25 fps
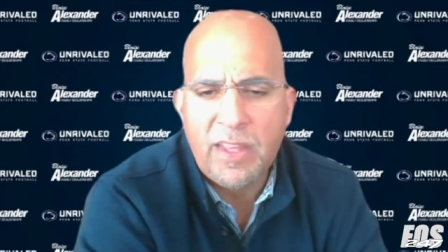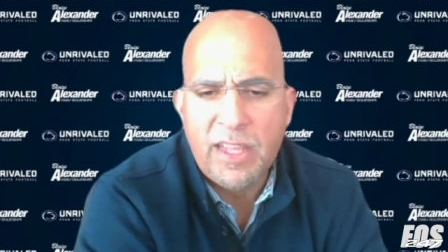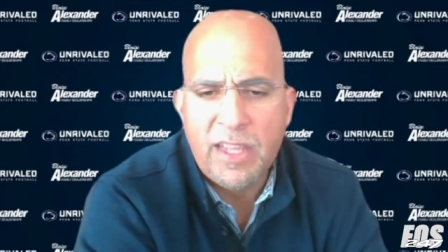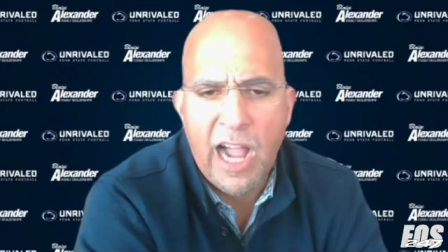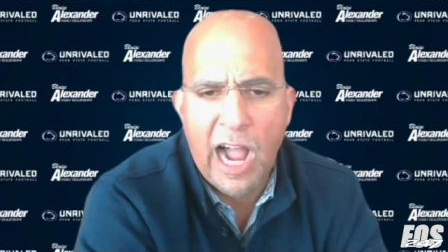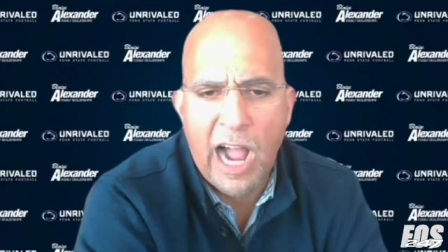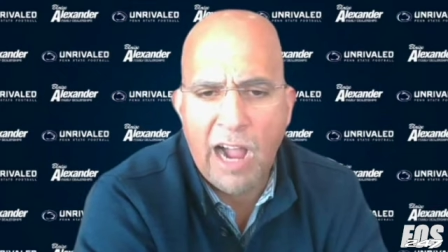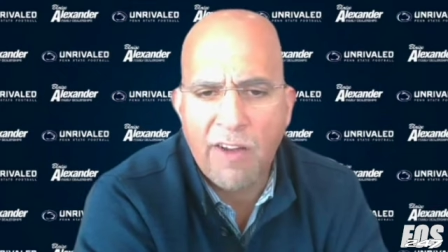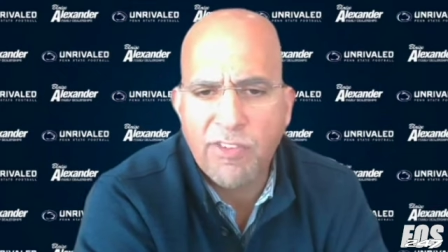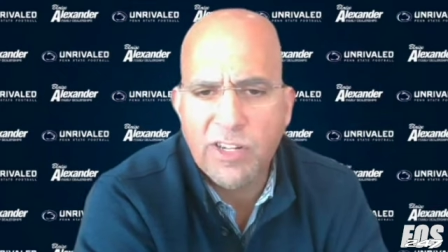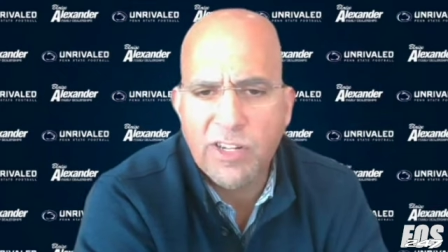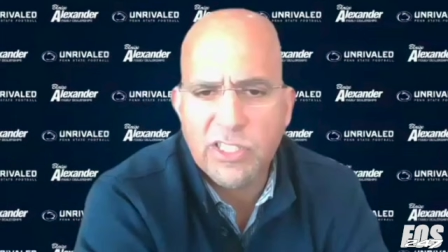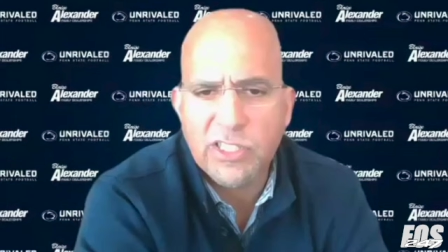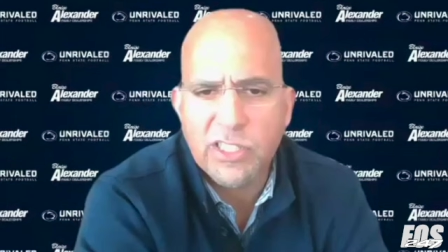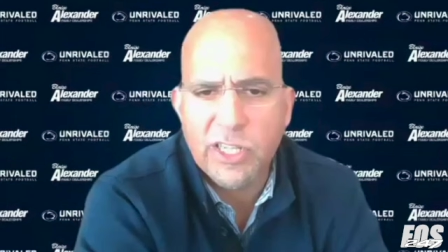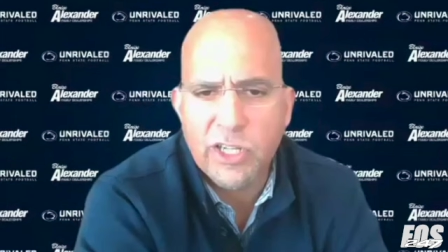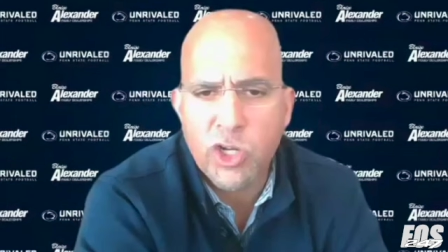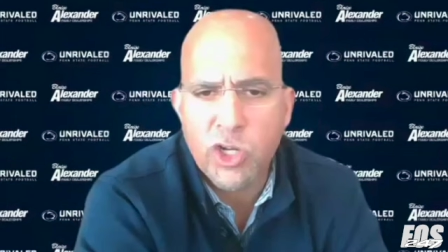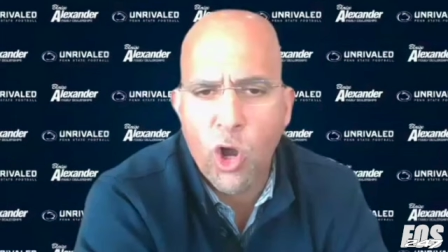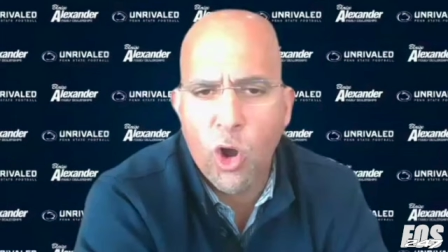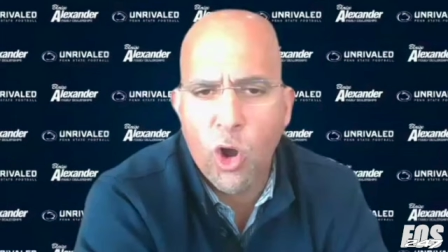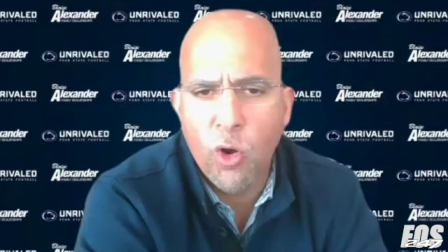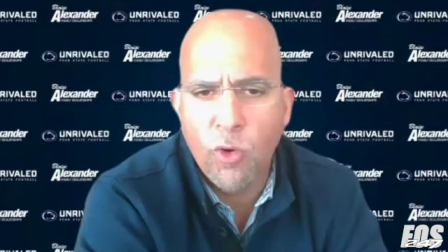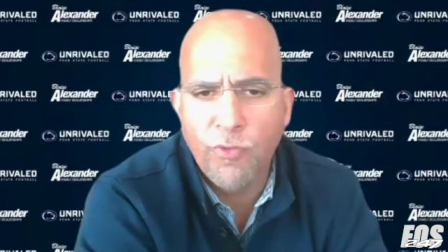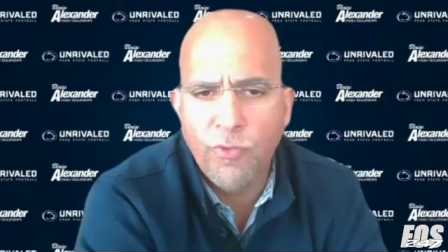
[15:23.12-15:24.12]
Obviously,
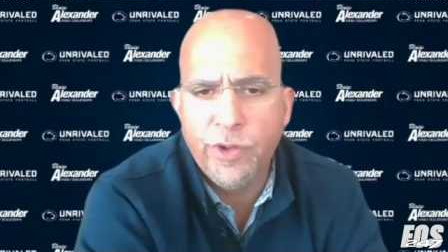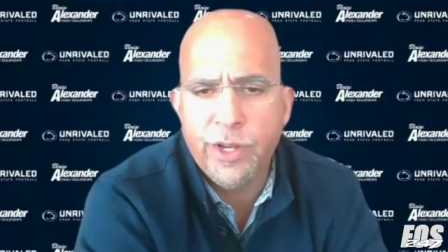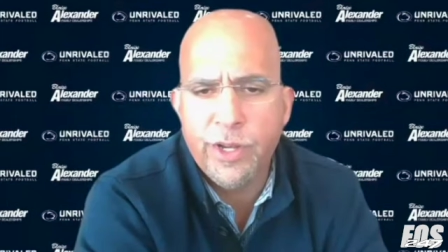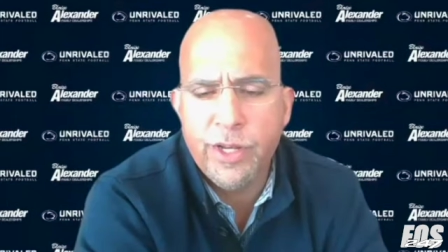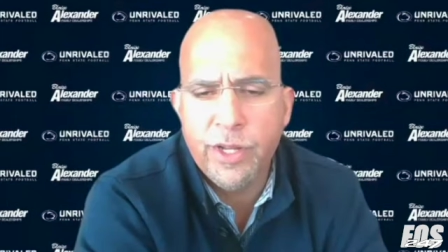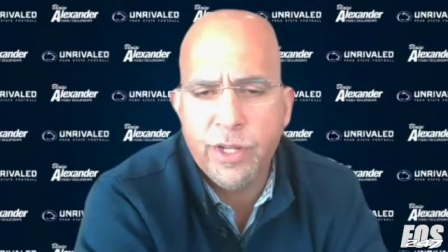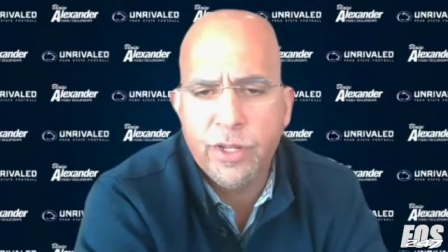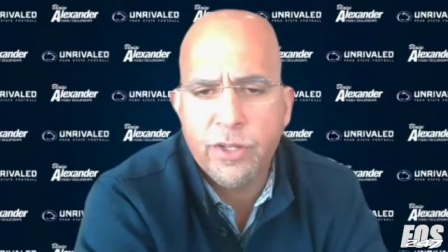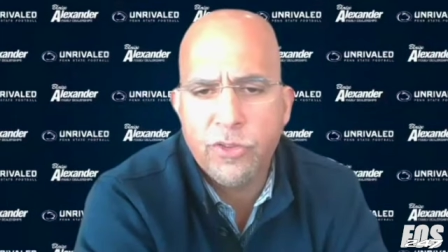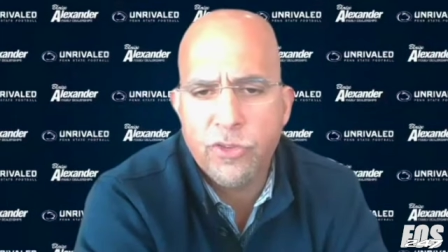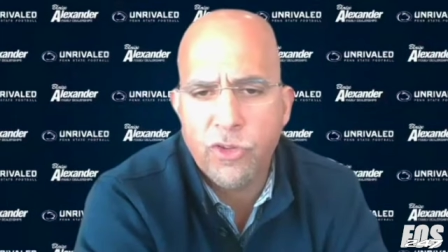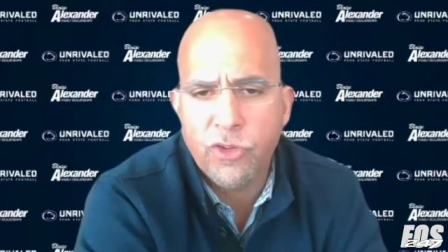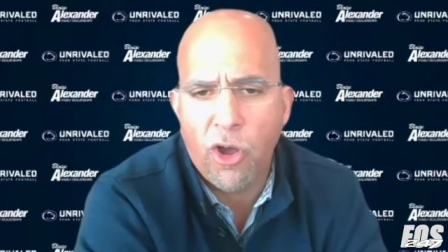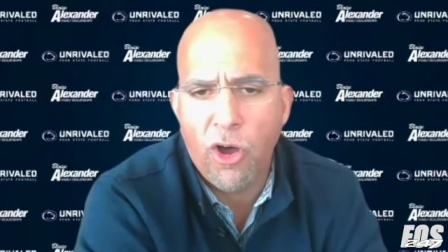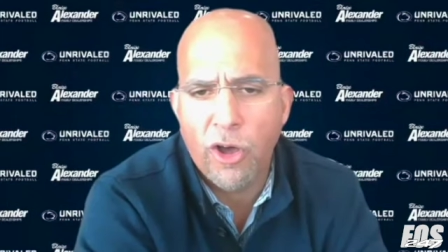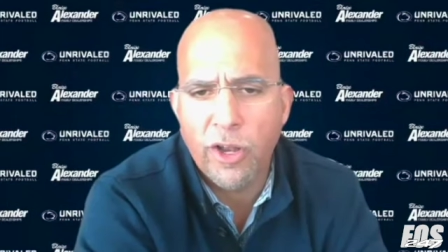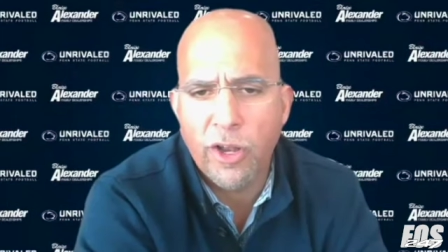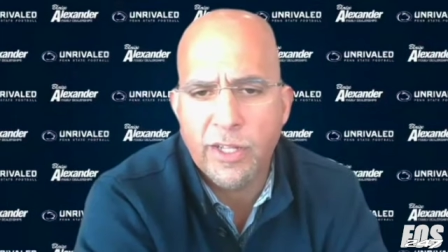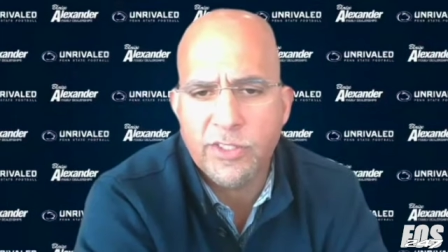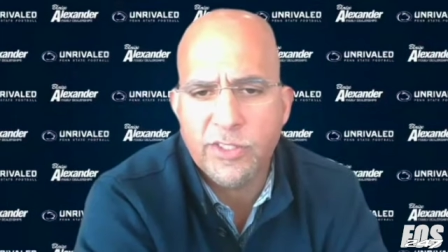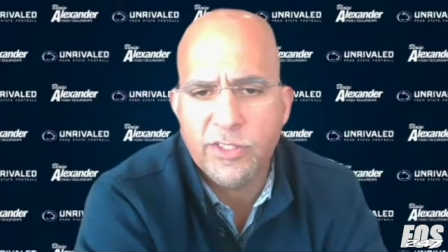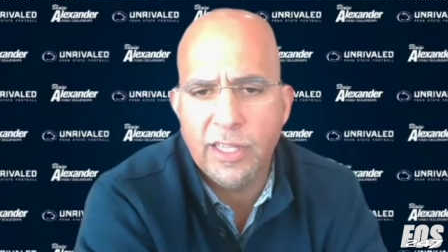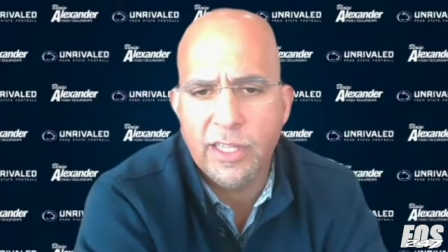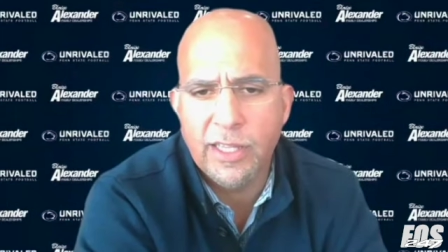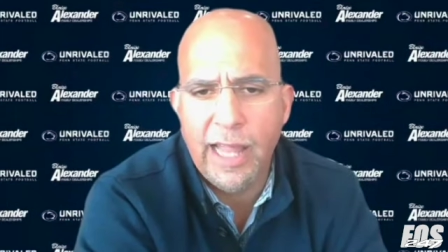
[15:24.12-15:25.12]
COVID taught
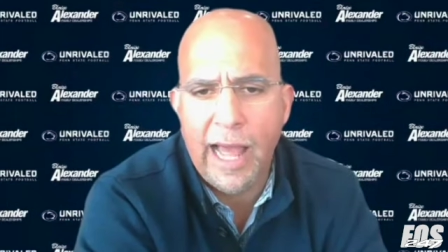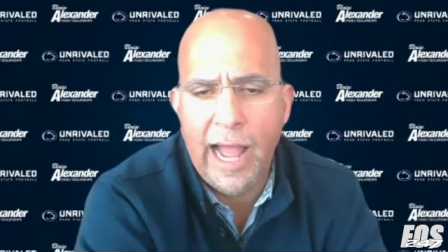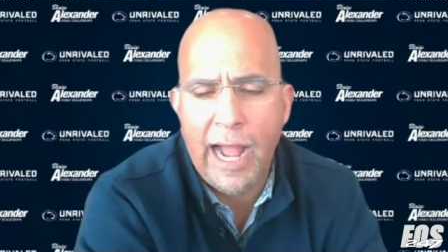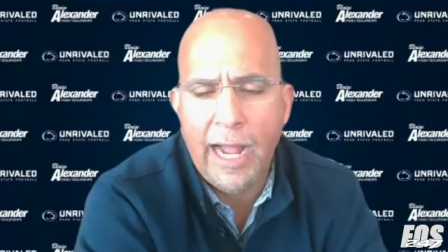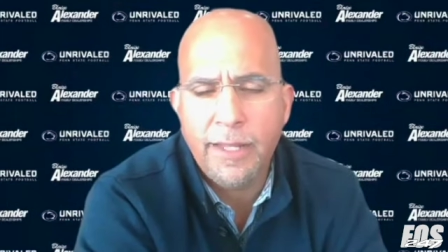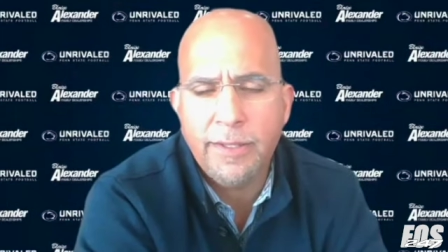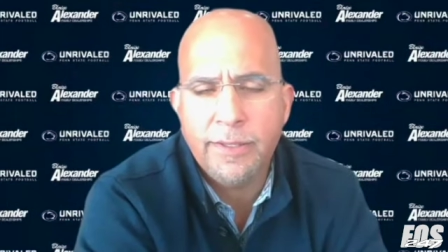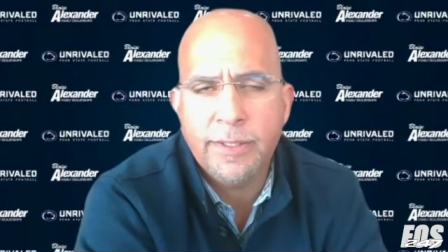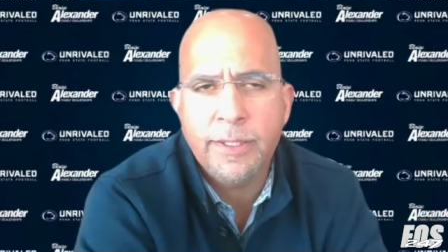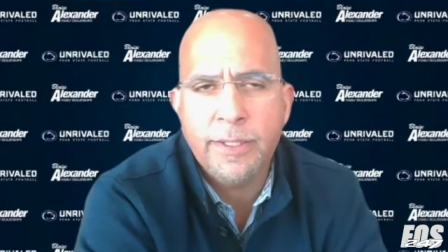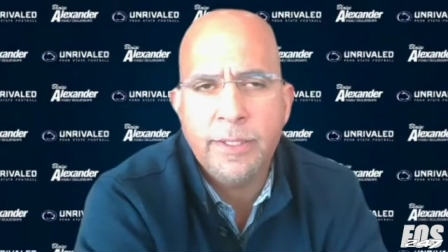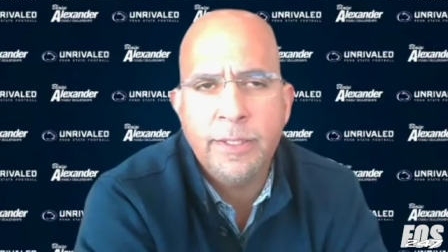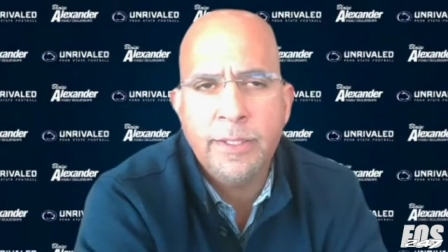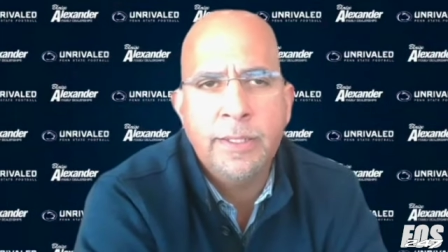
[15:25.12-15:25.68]
us a lot,